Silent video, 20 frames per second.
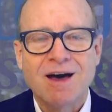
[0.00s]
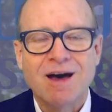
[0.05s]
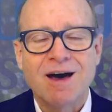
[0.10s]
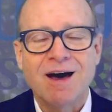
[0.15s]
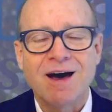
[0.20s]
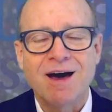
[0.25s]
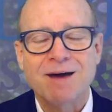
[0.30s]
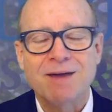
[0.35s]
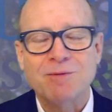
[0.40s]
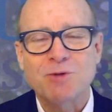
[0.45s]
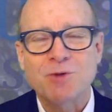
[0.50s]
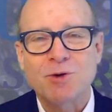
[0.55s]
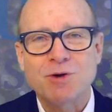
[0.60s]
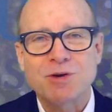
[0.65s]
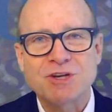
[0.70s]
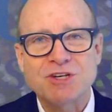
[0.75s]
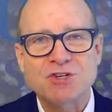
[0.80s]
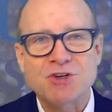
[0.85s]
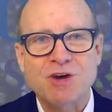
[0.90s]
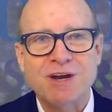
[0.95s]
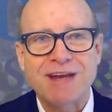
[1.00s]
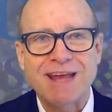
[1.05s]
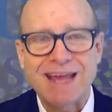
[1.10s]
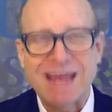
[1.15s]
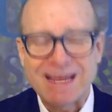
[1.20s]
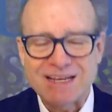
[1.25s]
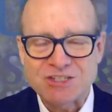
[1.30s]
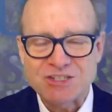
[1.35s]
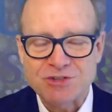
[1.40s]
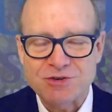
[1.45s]
I'm going to try to
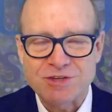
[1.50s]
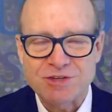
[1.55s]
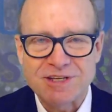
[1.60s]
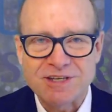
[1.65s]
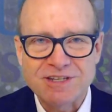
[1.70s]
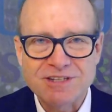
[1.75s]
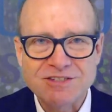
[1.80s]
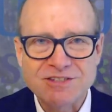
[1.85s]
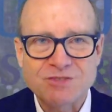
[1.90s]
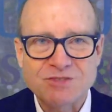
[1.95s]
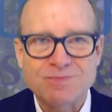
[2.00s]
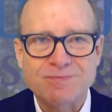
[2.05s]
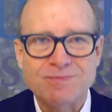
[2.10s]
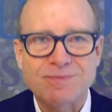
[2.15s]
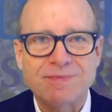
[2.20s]
answer these,